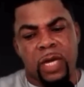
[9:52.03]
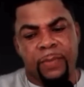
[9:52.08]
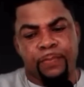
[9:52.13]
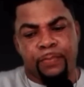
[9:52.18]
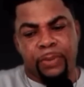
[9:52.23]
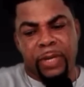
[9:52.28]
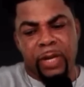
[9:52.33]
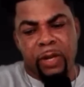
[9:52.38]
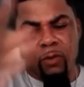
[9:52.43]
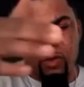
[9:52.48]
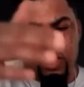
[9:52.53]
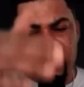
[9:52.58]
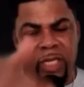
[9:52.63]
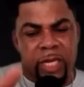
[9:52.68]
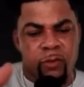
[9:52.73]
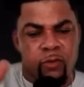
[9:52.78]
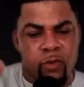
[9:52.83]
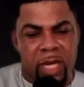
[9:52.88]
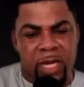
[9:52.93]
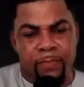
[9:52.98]
pre o say
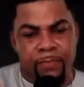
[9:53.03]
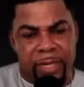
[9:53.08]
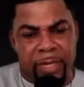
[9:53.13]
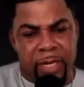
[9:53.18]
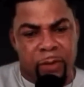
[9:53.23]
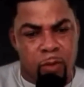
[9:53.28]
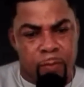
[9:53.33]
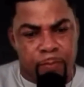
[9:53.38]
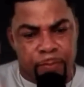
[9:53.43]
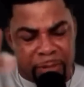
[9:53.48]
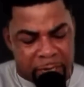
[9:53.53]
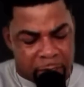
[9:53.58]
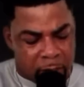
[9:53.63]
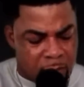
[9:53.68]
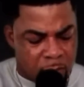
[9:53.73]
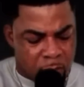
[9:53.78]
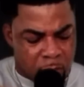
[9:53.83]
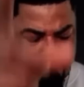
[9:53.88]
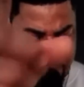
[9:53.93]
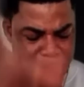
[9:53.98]
Edward pre o
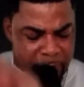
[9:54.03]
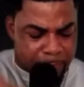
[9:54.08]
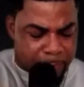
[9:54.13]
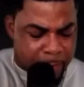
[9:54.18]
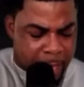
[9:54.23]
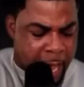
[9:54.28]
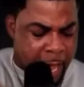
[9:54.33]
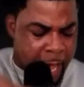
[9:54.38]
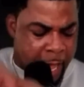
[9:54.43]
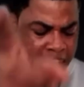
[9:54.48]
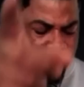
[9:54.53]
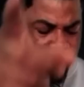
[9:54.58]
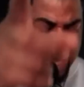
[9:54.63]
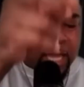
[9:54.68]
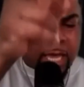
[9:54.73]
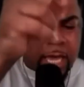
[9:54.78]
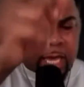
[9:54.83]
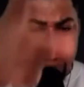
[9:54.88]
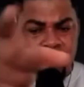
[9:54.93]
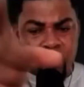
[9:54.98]
pre pa
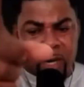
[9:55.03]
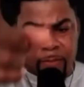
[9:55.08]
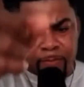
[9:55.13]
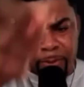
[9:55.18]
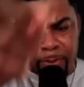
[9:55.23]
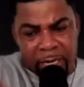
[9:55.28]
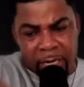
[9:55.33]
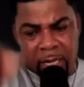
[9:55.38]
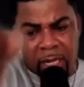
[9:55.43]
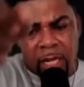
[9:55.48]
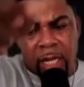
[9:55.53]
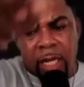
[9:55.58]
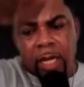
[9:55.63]
Edward pre